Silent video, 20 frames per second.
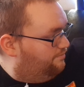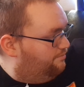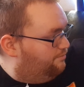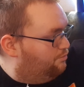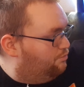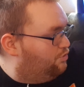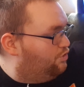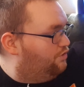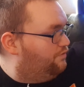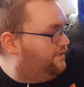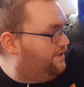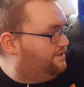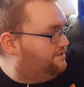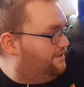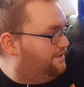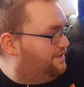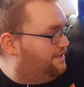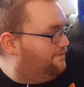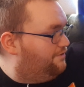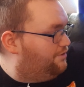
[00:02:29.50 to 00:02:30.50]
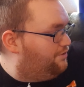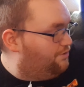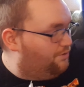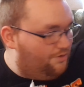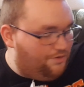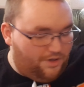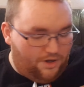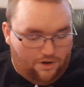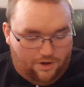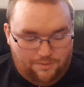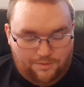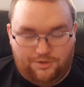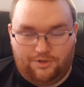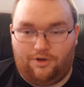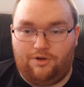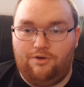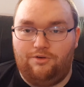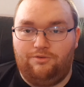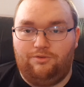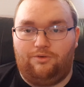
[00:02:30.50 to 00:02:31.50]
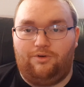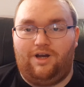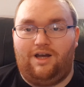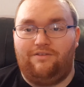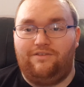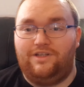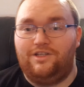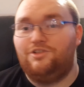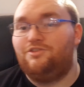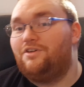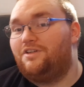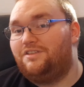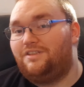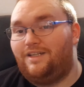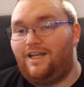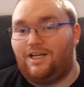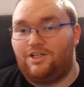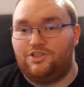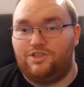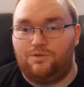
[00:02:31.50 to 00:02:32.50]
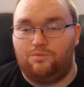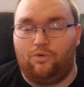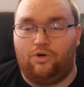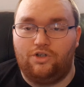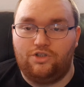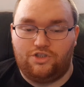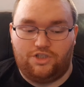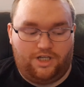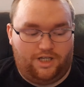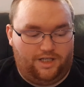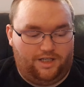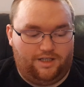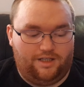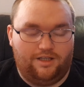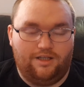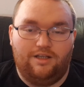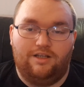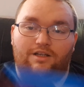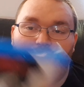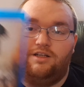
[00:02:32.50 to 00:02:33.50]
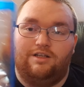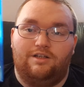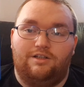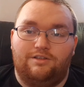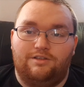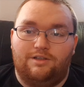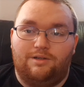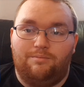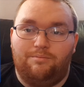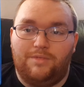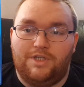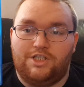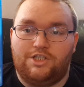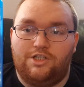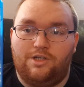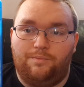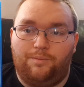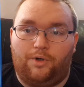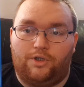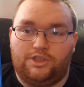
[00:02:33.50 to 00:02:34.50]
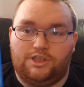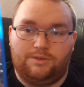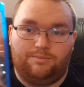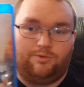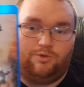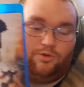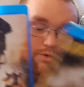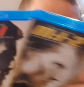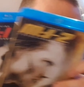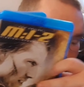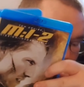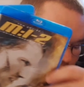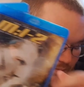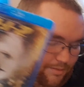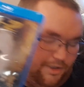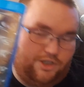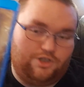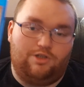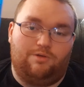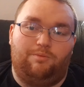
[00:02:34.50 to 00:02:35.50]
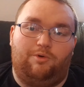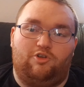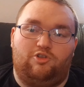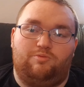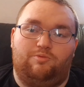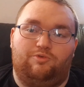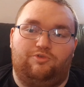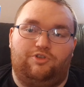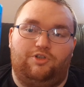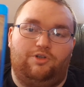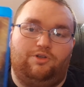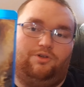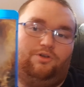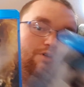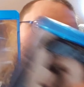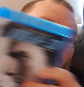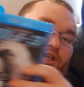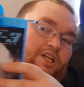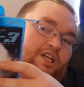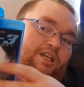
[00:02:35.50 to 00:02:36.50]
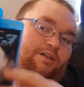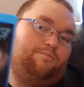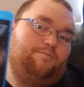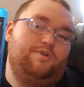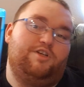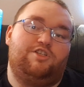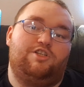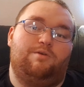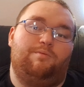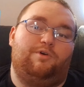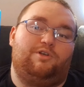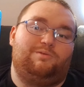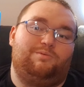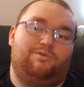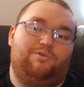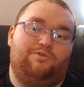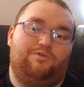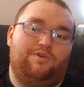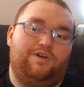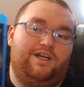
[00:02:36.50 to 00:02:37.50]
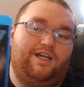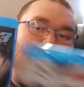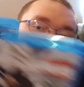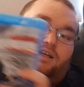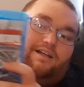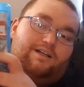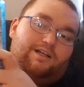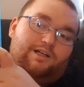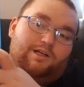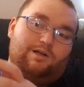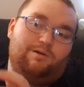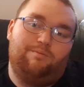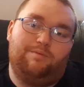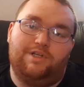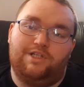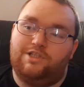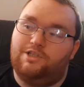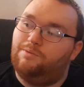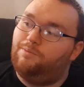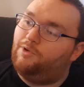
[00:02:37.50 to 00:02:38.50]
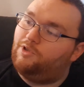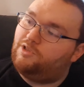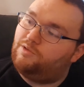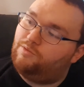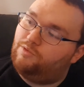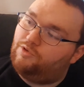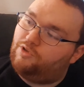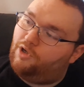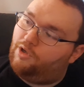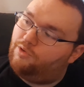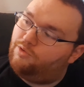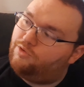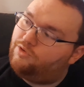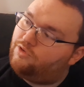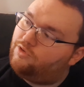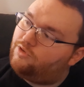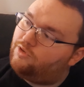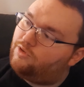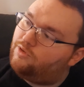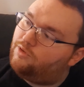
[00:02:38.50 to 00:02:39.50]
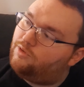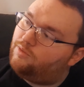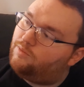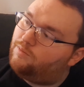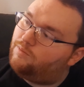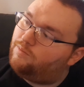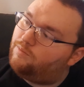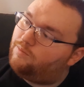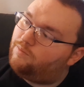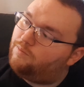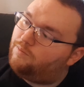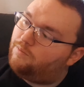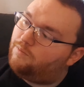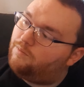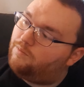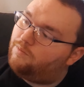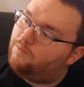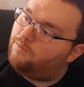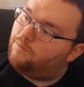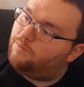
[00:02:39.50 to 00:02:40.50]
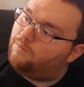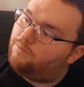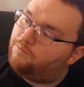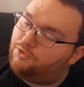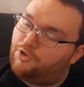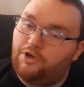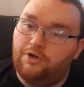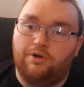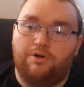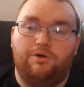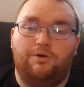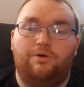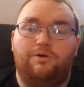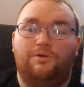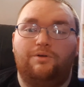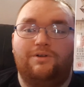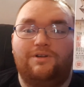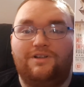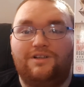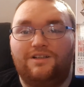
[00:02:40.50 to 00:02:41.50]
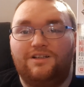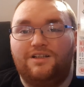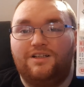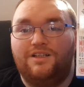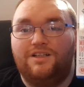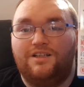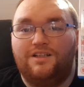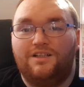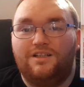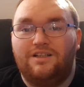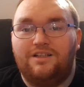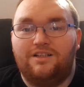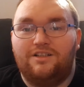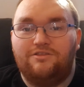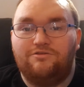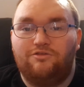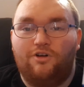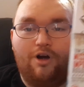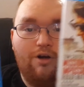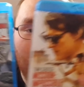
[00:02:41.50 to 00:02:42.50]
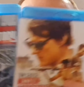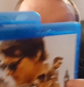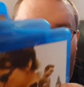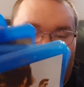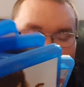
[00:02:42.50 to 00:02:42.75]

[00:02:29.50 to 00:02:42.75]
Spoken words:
Movies I never thought that I would own or have interest in actually watching. Mission Impossible, Mission Impossible 2, Mission Impossible 3, Mission Impossible Ghost Protocol, Rogue